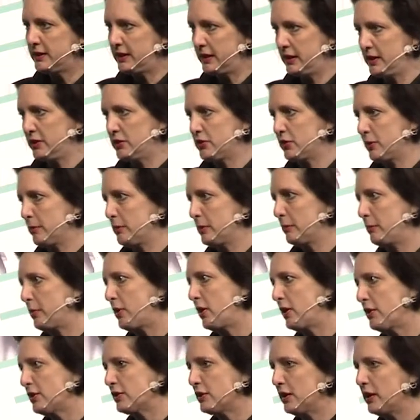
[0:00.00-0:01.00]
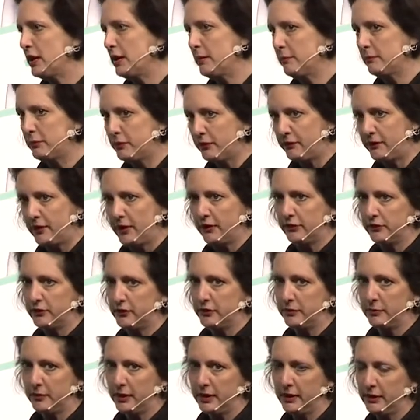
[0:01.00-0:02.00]
teach. I'm a part-time
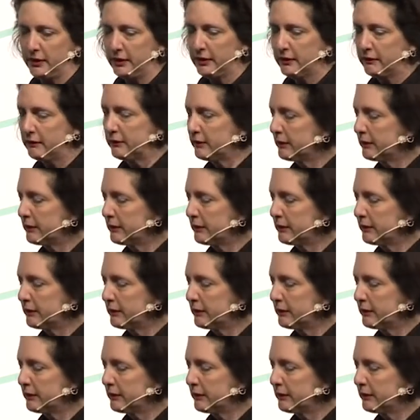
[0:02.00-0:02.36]
professor. My,